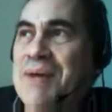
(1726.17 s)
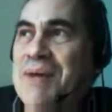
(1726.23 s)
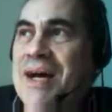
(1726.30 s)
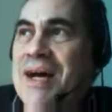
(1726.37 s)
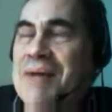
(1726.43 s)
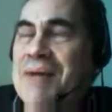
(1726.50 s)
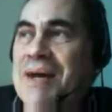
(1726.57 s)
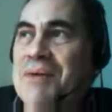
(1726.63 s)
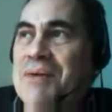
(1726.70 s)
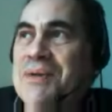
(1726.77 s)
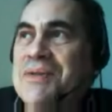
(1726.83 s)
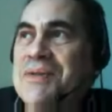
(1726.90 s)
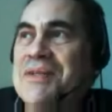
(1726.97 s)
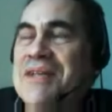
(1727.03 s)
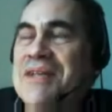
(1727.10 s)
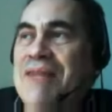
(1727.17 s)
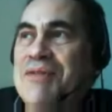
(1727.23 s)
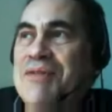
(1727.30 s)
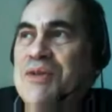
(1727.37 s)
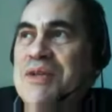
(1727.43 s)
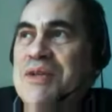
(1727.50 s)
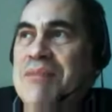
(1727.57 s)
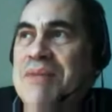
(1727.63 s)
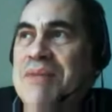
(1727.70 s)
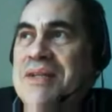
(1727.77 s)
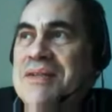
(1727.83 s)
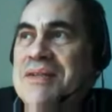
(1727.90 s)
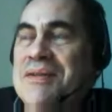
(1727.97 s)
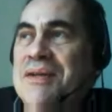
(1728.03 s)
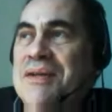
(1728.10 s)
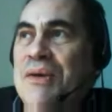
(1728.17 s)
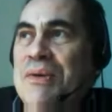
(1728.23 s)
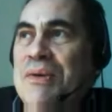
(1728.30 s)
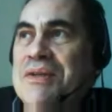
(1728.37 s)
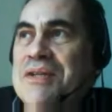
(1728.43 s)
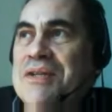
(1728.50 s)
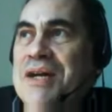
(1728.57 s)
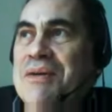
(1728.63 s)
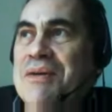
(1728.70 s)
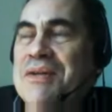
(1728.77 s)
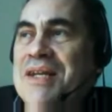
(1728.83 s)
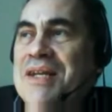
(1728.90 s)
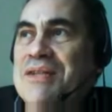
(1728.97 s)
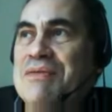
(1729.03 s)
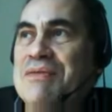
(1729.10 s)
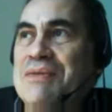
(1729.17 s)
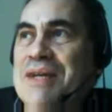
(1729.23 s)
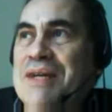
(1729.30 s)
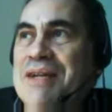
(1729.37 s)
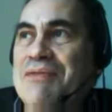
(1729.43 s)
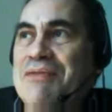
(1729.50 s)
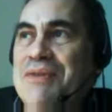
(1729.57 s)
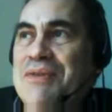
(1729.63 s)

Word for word: And I, I, I won't delve too deeply into the golden shower. That's kind